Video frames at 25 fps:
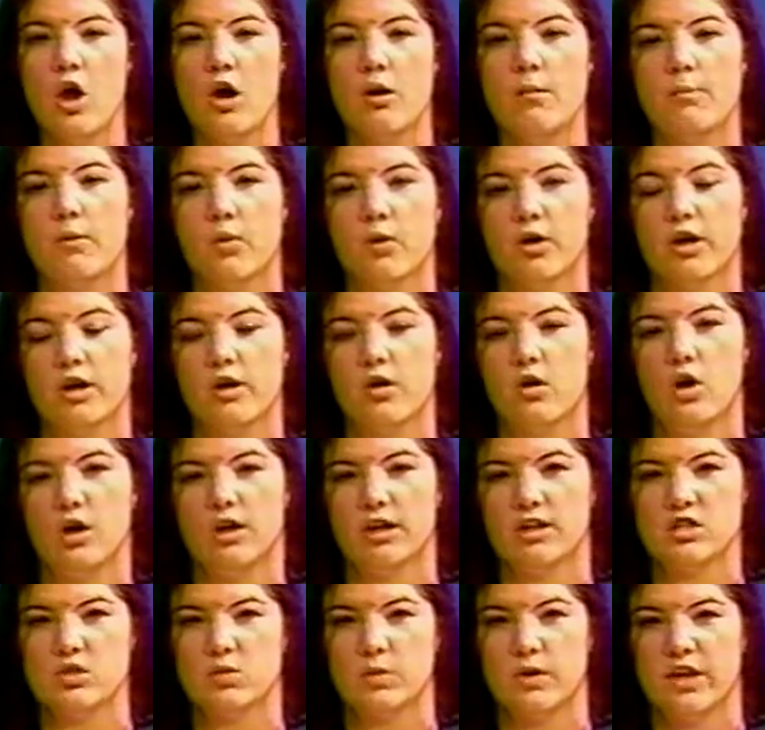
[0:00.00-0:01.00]
Born on
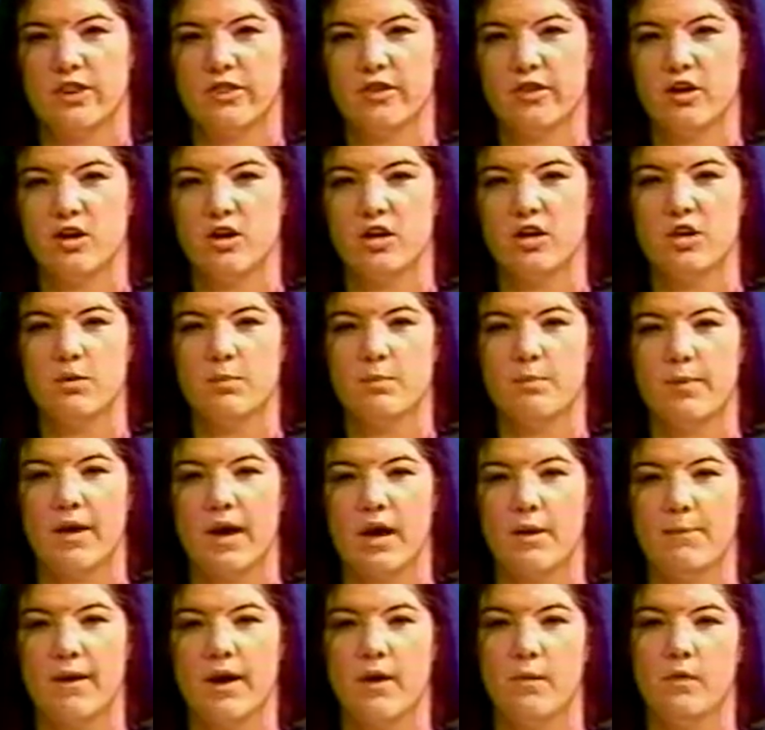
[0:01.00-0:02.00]
August 23rd,
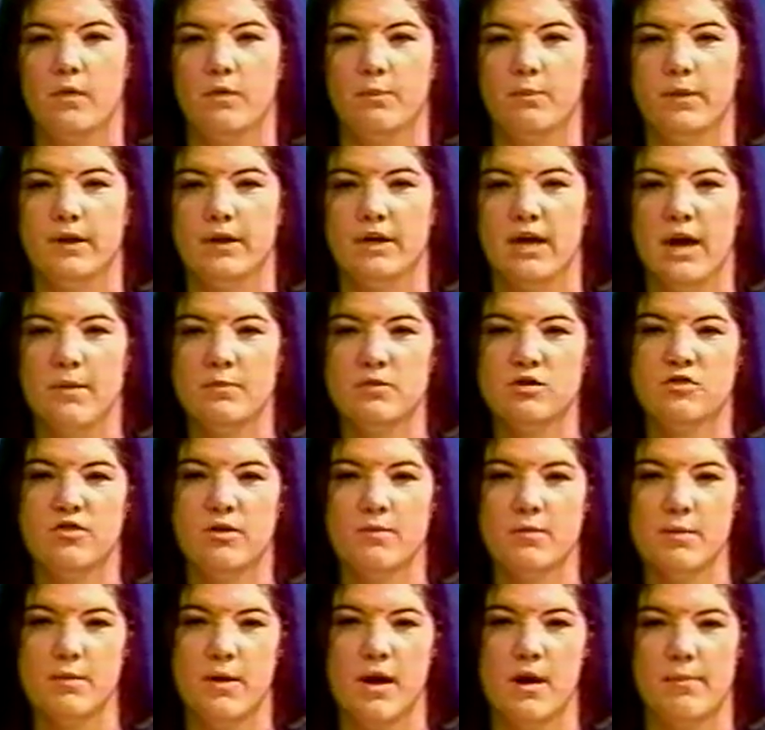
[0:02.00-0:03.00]
Bao Bao will be kept
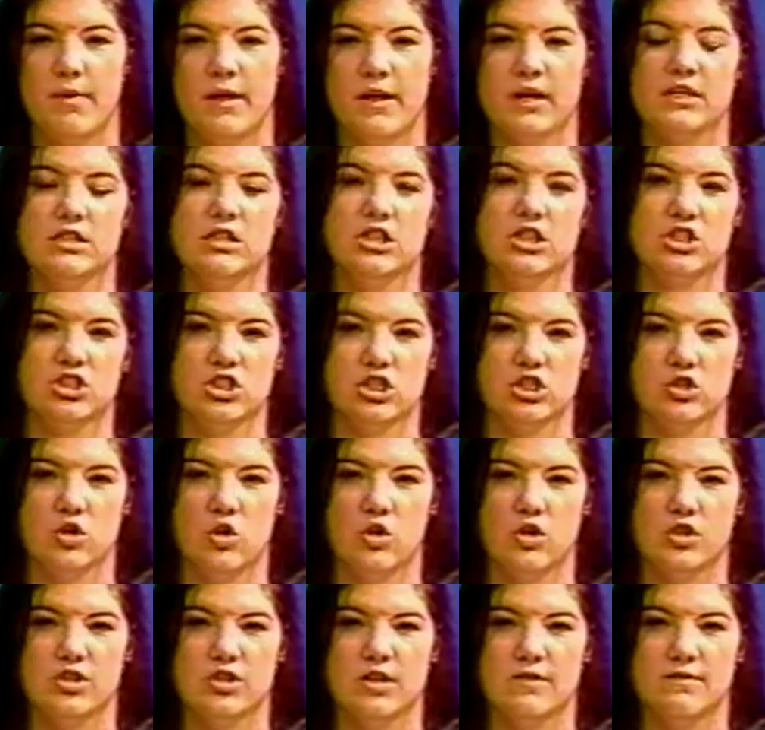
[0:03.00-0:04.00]
from the public until she is
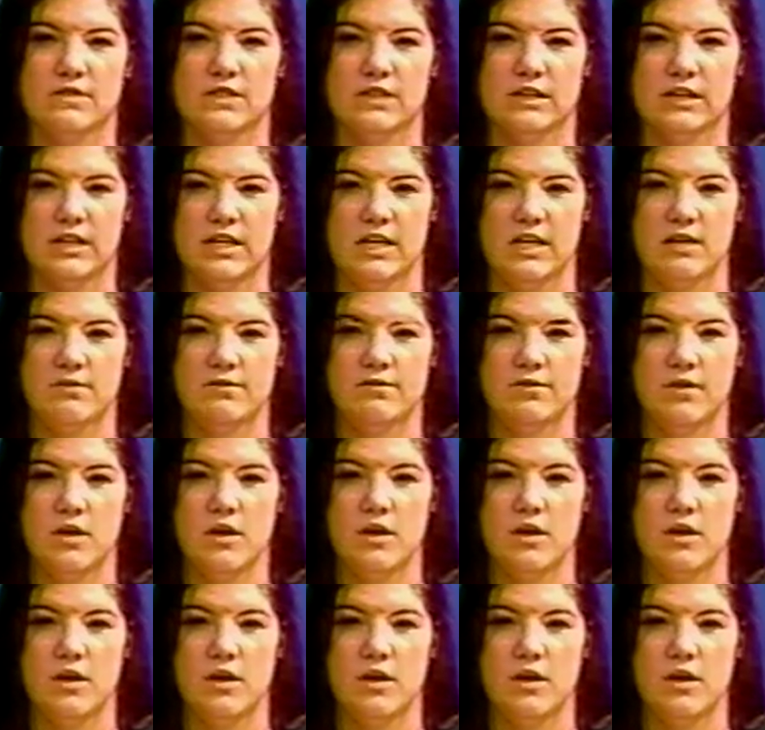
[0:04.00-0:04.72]
old enough to leave